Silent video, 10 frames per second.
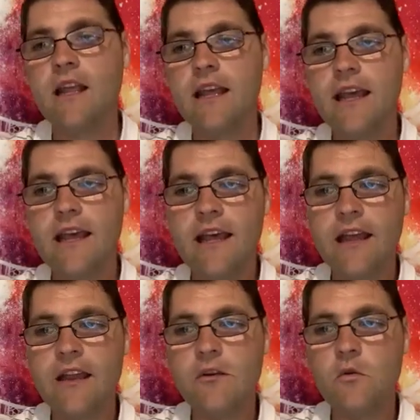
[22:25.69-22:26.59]

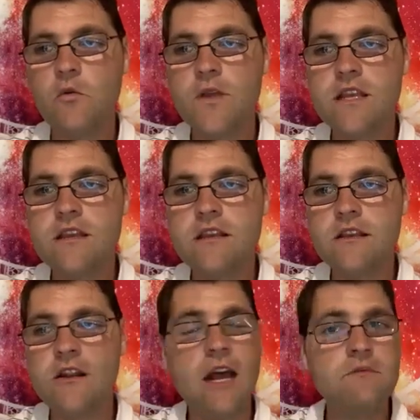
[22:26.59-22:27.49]
And we,
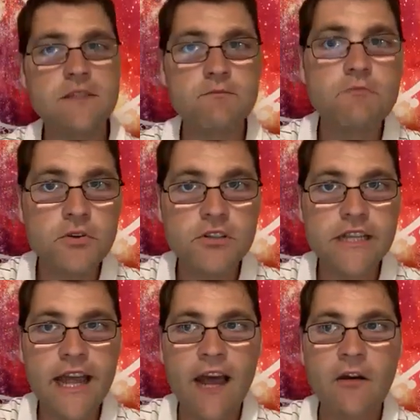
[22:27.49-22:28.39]
you know, I was
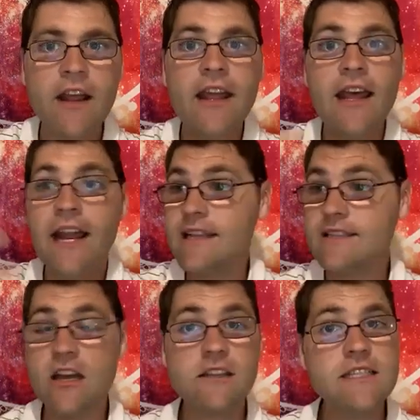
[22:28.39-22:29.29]
pulling out and I
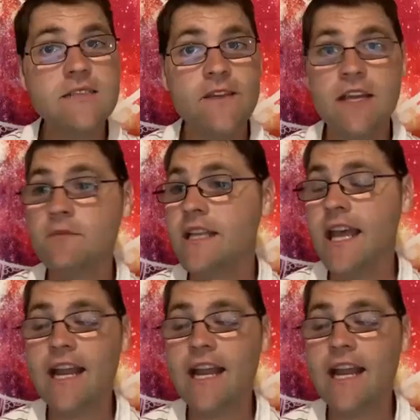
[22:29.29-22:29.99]
saw this family.